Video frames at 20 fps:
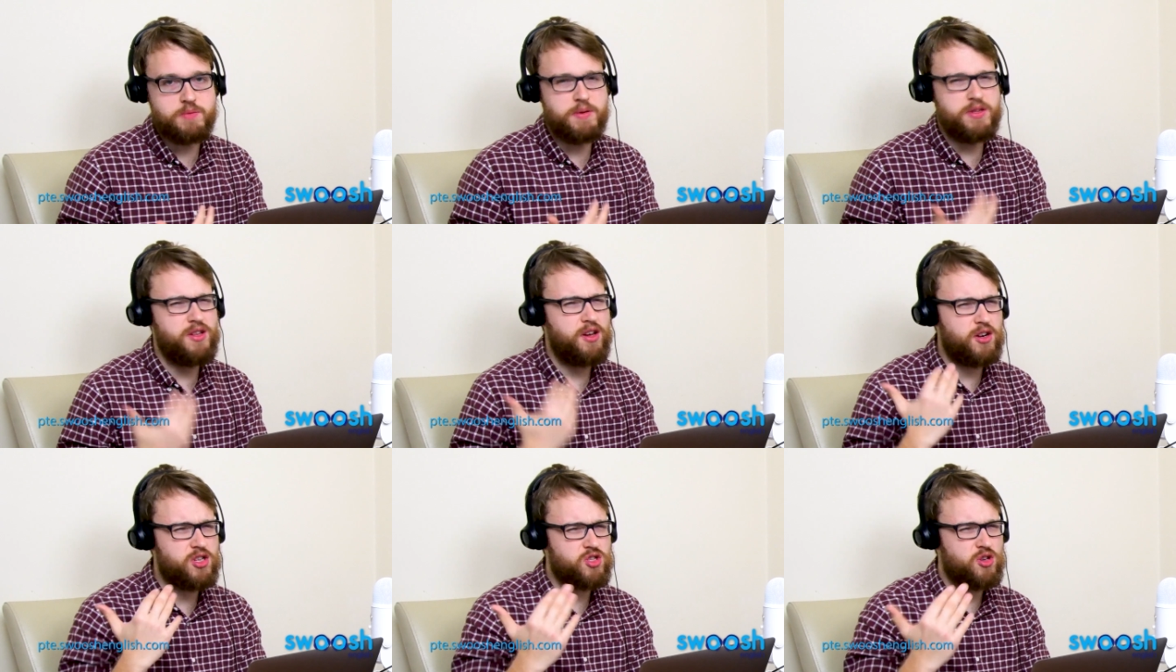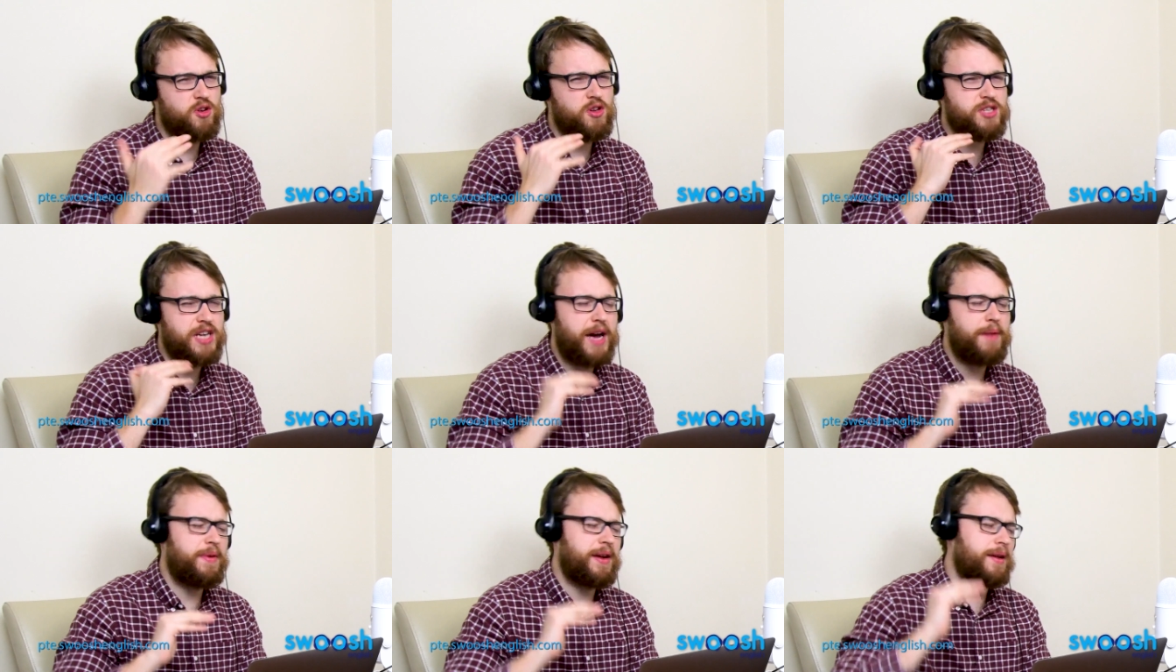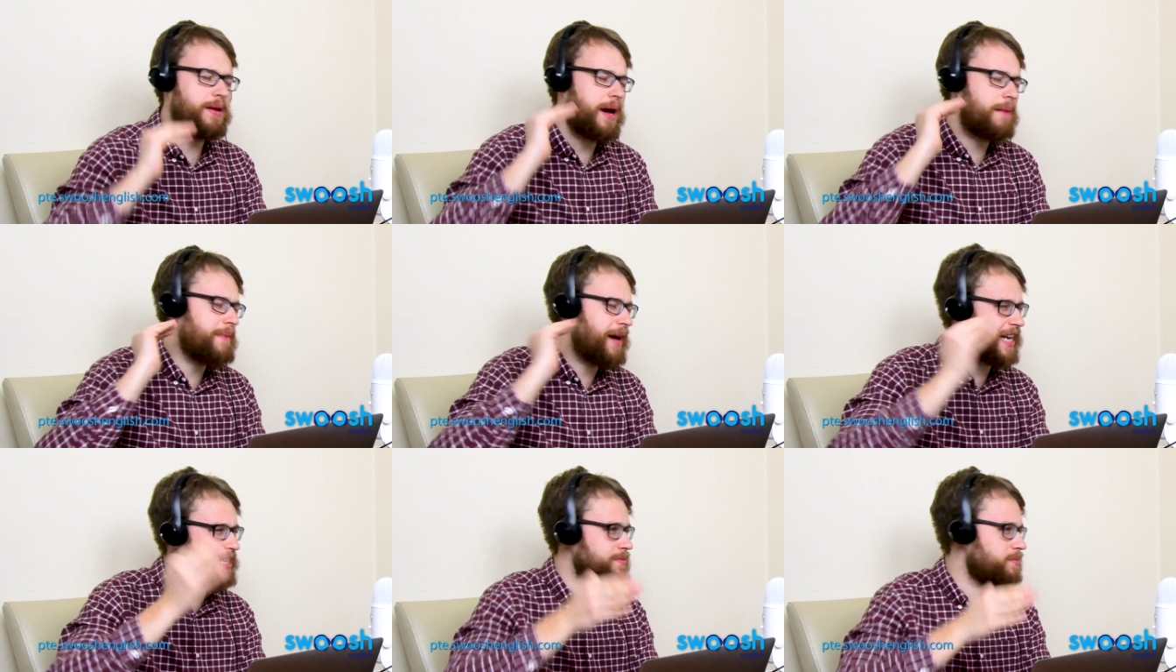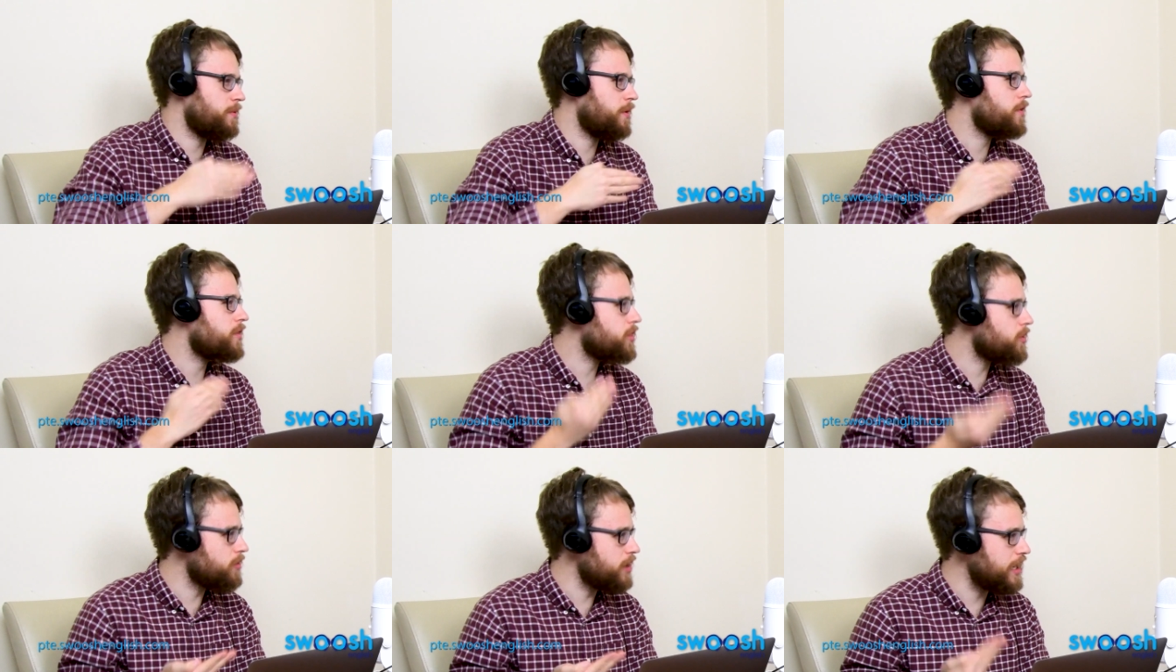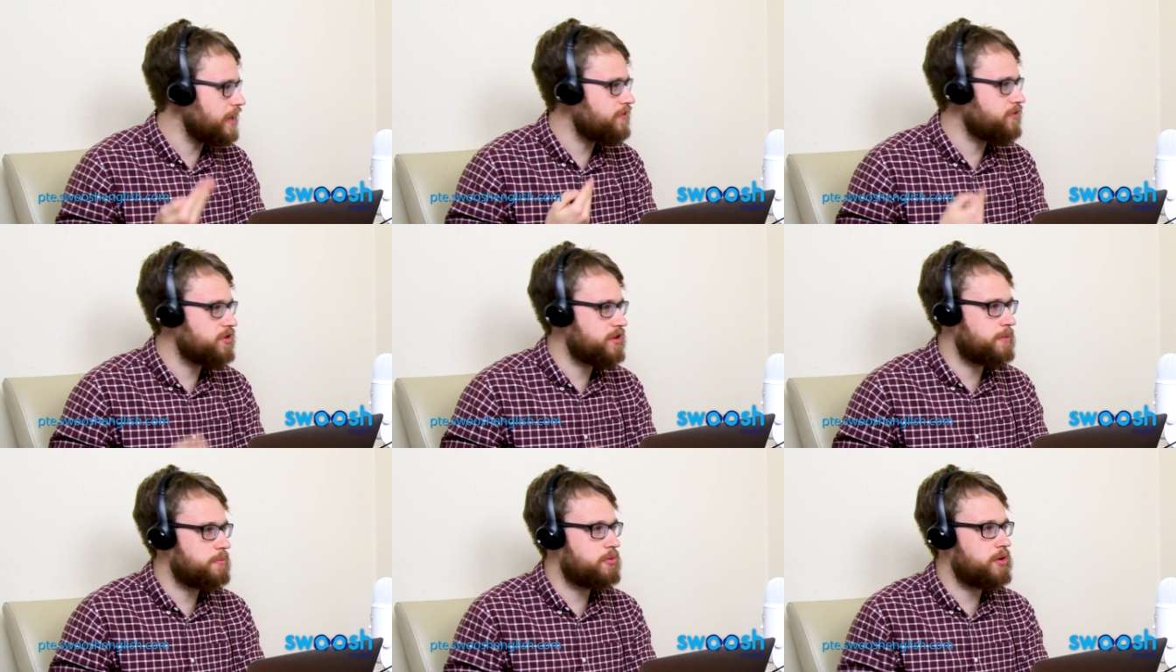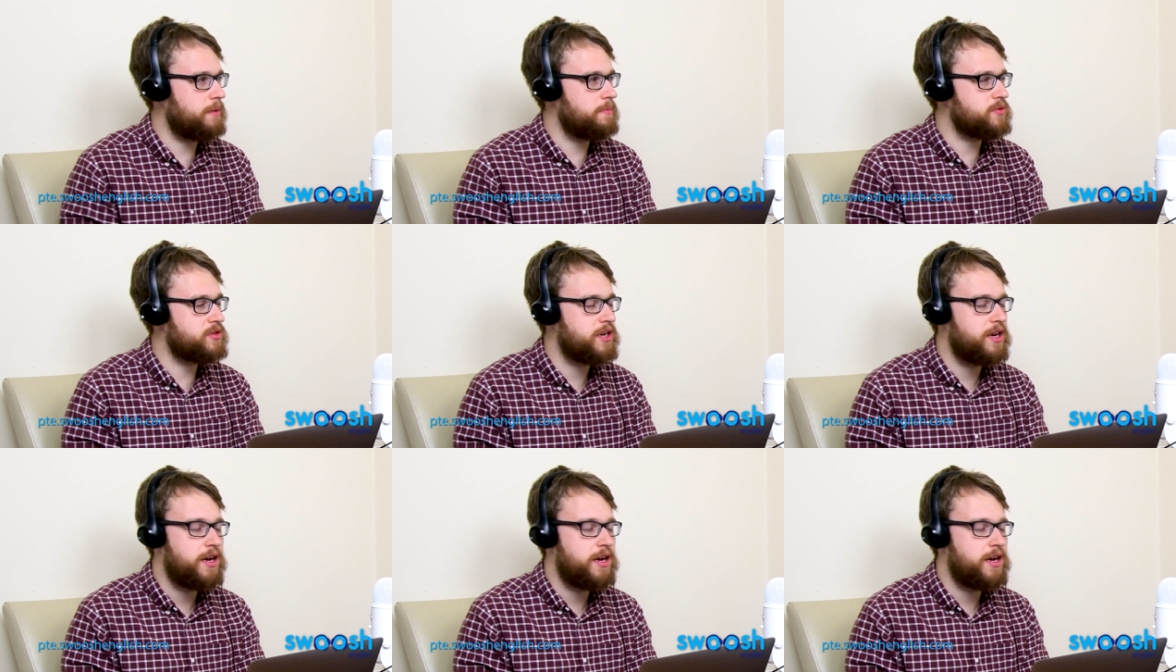but not as good as having a maximum of 3 for the prompt.